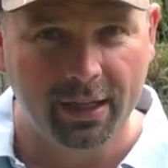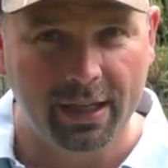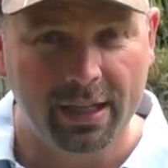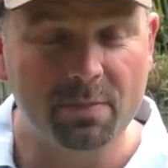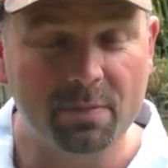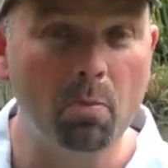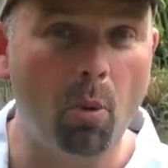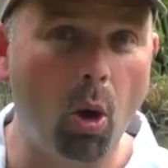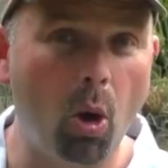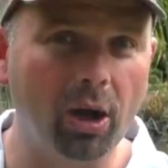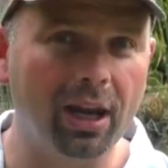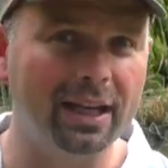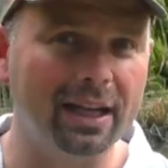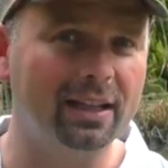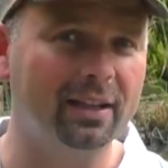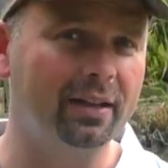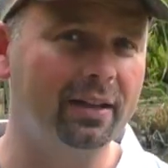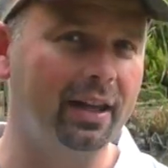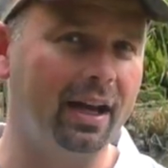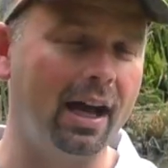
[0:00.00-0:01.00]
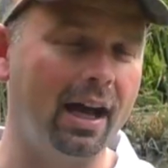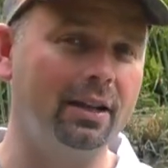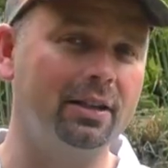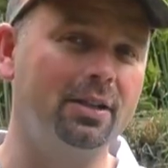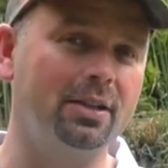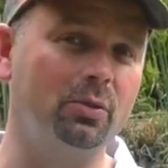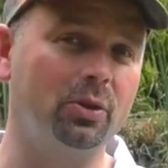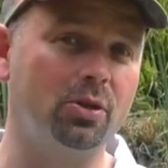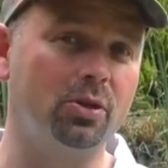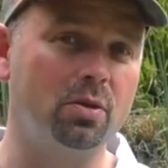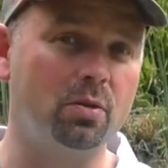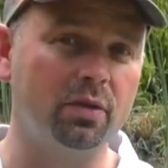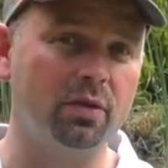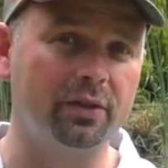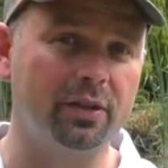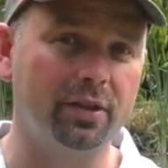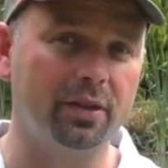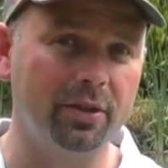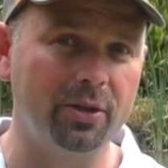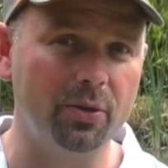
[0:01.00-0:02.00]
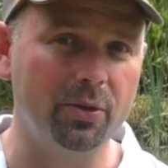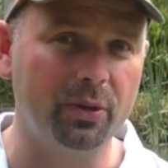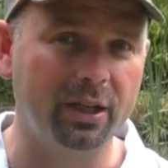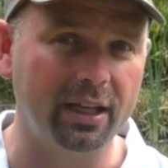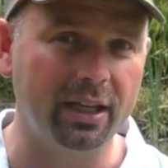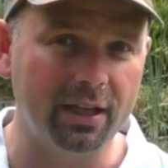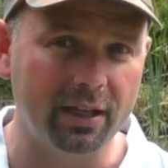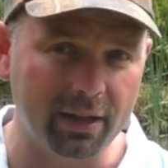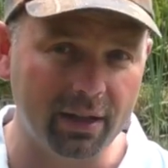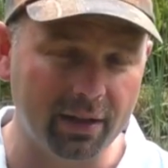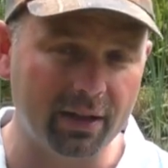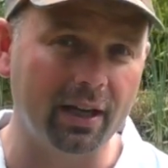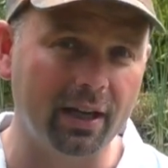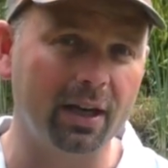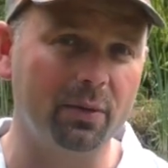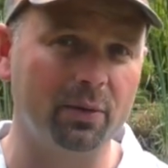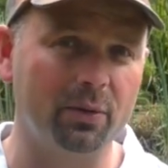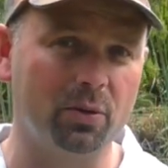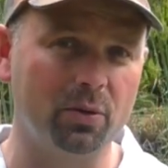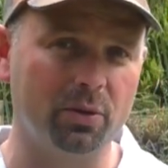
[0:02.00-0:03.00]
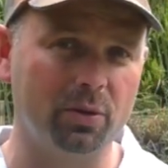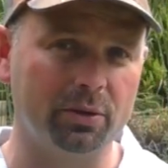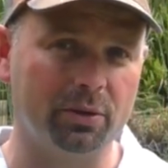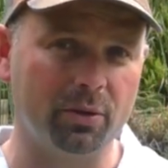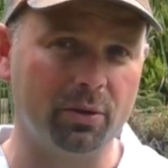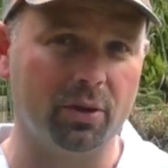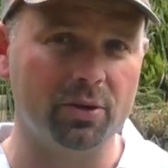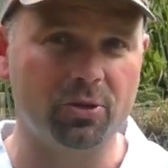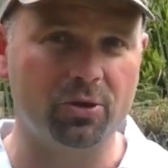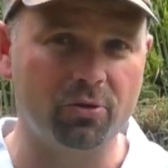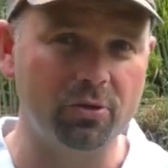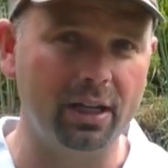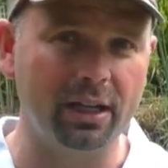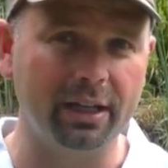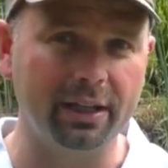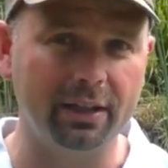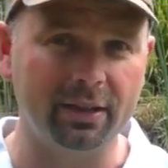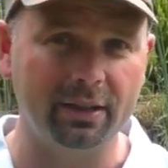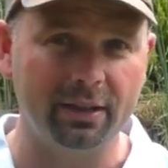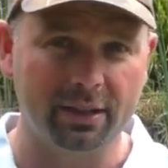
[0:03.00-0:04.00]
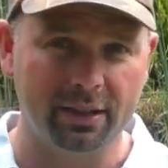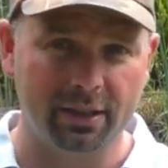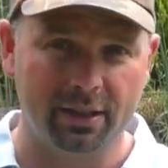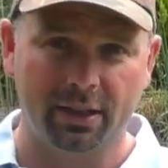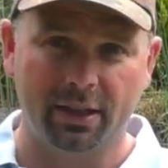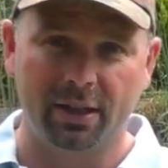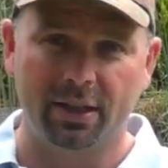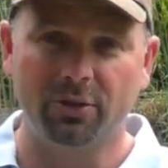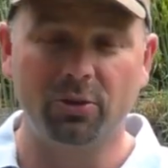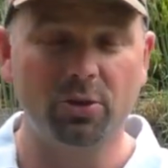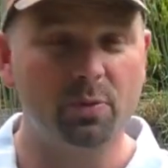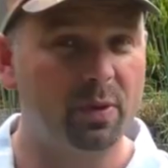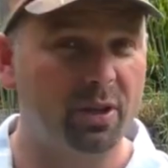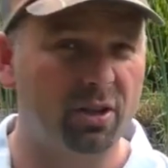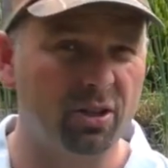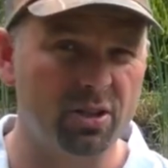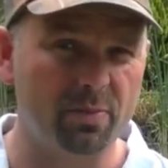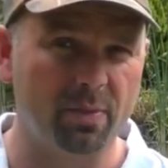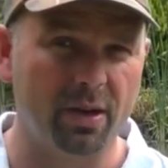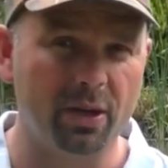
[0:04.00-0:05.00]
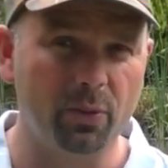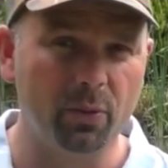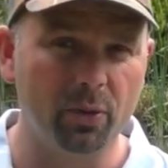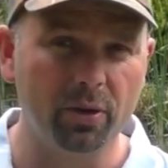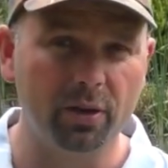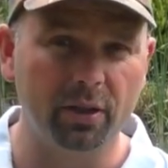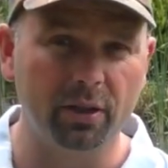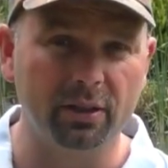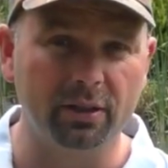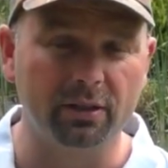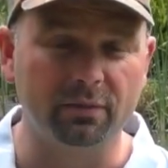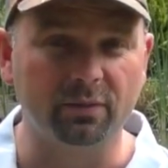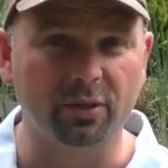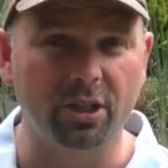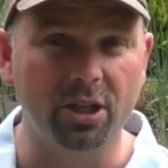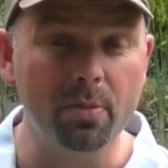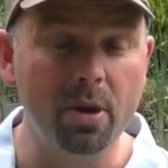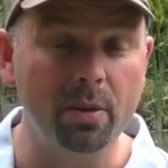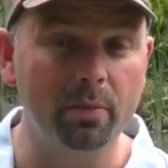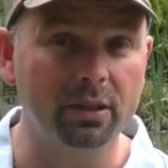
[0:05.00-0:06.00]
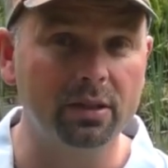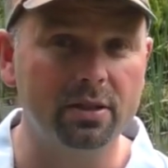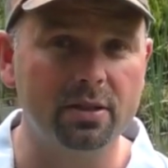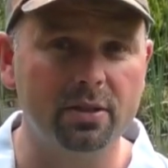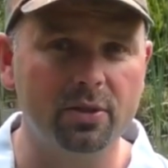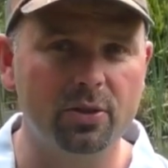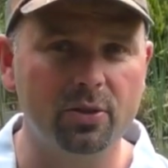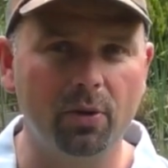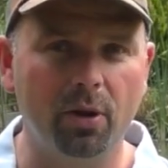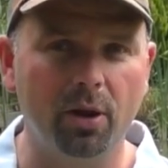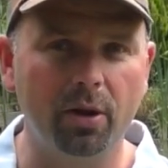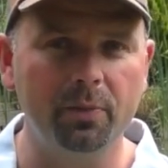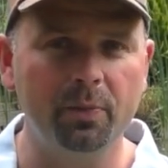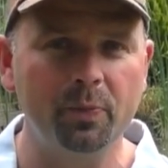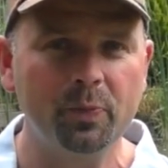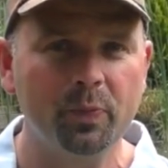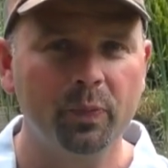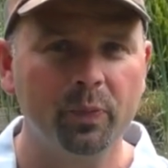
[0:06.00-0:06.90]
It's more likely that Andy would come over to the UK than I would go to Australia just because of my work and commitments and so on.